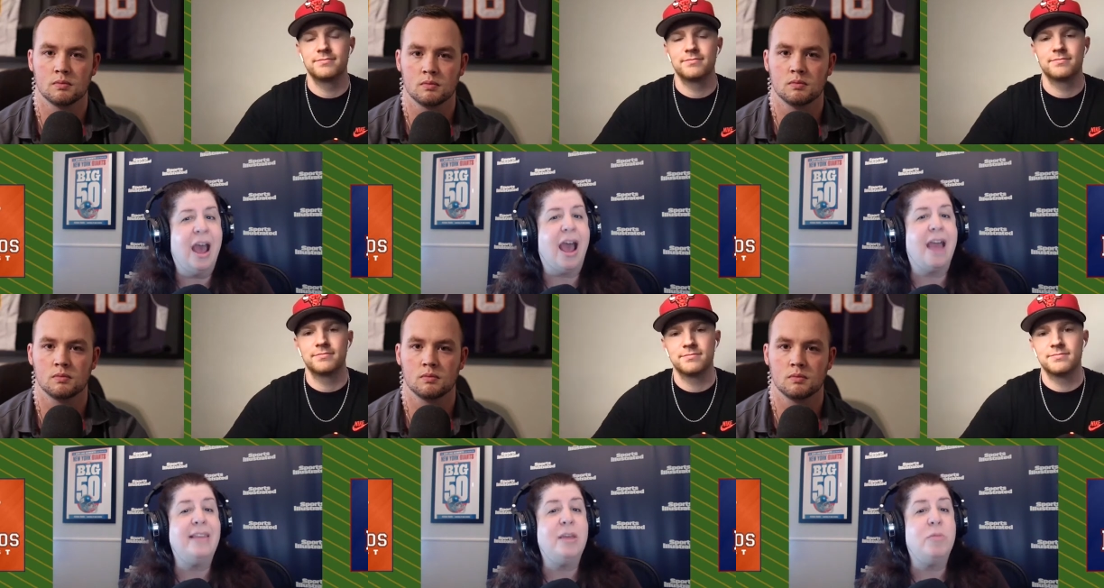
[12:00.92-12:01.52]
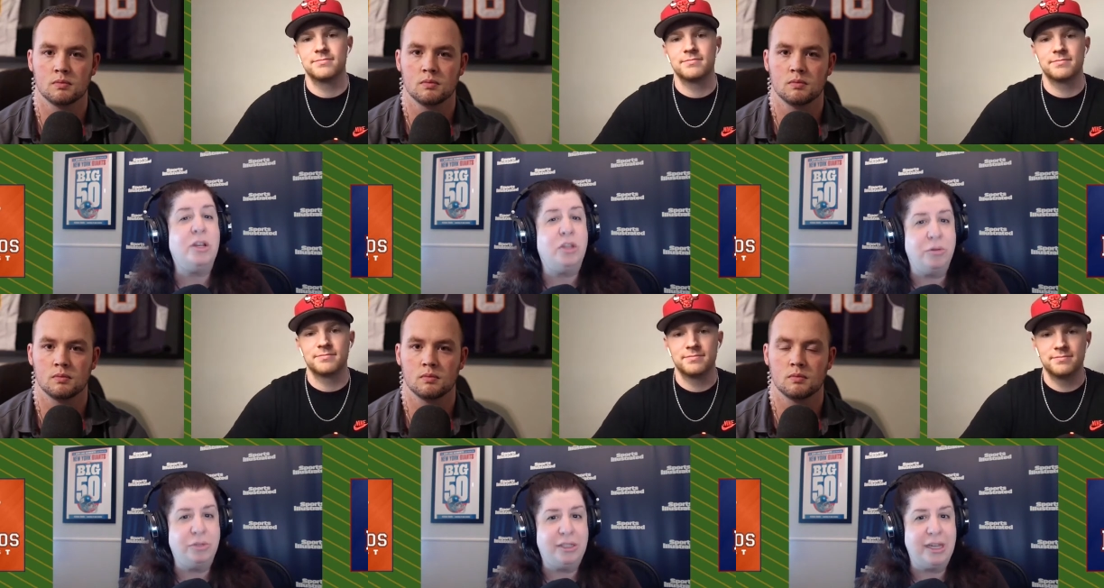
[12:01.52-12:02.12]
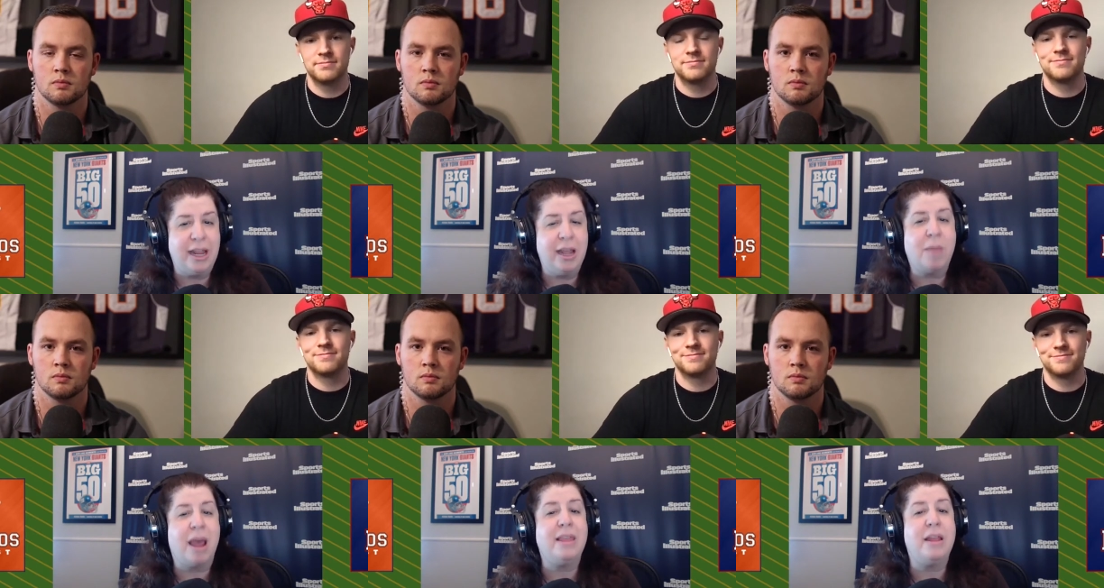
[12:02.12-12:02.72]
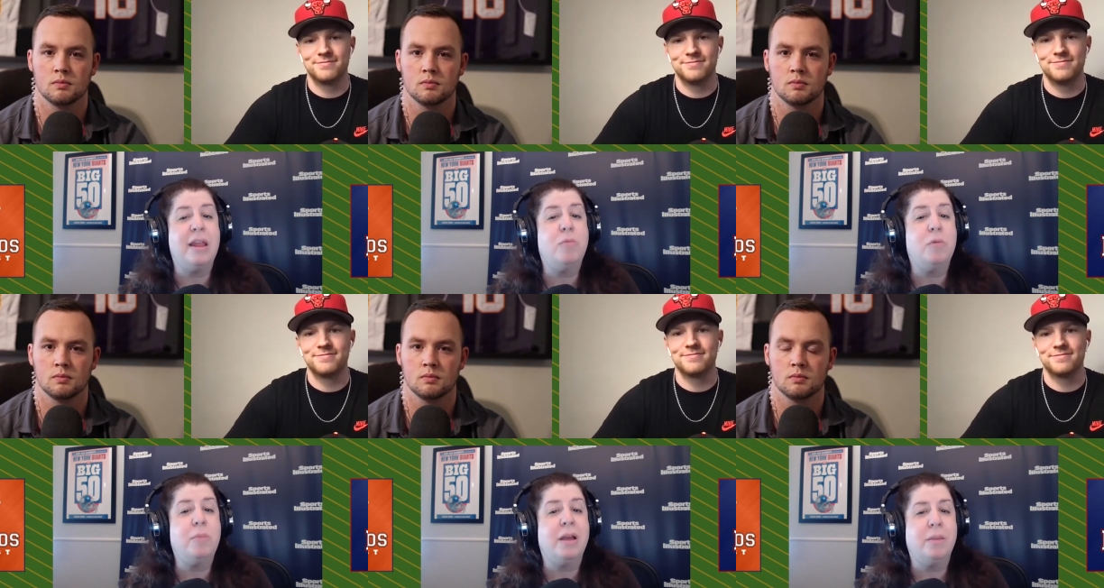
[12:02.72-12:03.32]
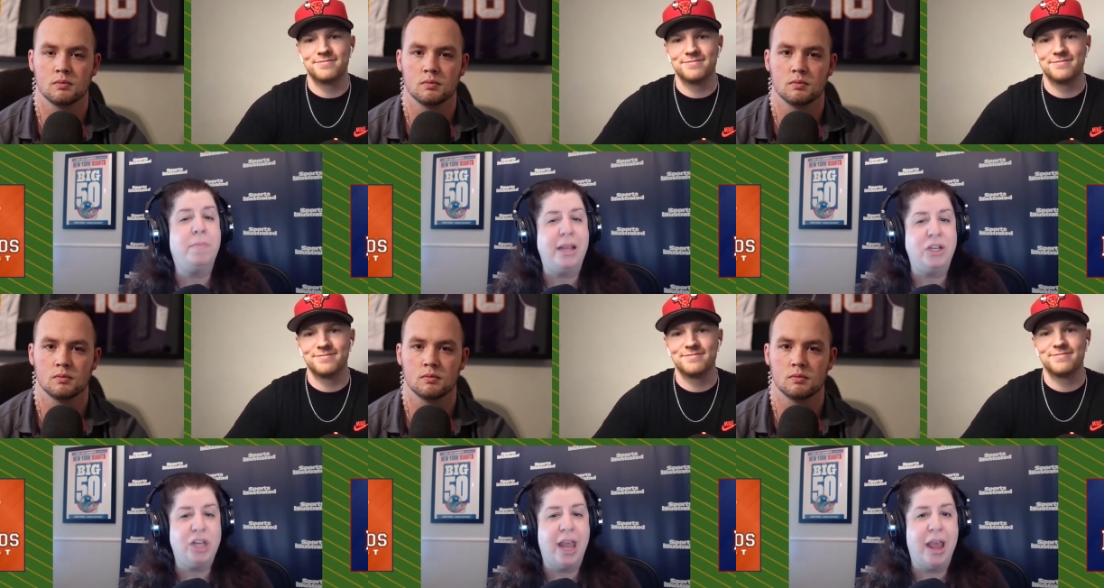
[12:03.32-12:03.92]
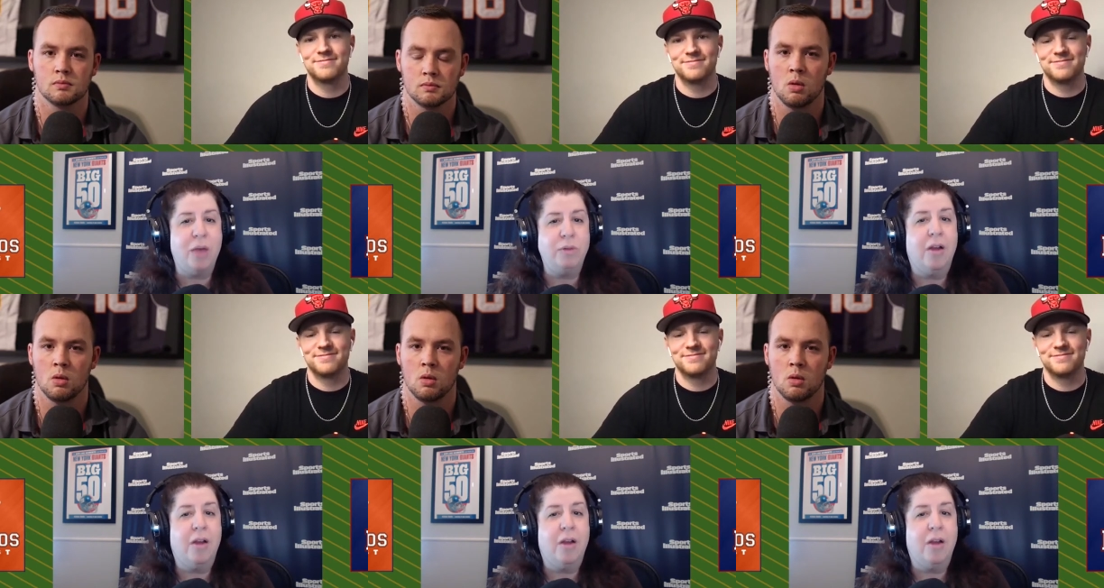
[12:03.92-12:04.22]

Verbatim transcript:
Speaker 1: I think we do see him. I think he will be on a pitch count.